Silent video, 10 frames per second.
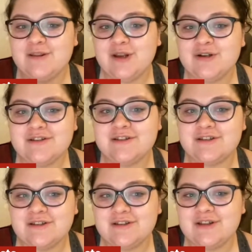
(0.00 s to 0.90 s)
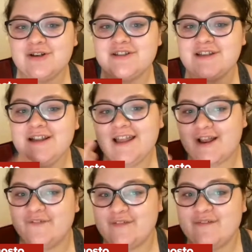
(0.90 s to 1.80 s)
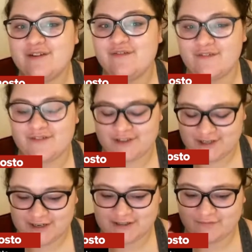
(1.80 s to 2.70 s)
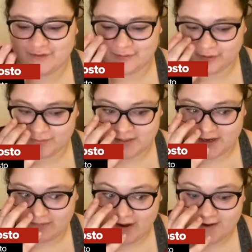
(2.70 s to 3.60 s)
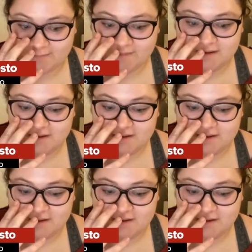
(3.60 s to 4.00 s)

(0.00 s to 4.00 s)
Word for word: there's there's still like a 50-50 chance of you losing, right?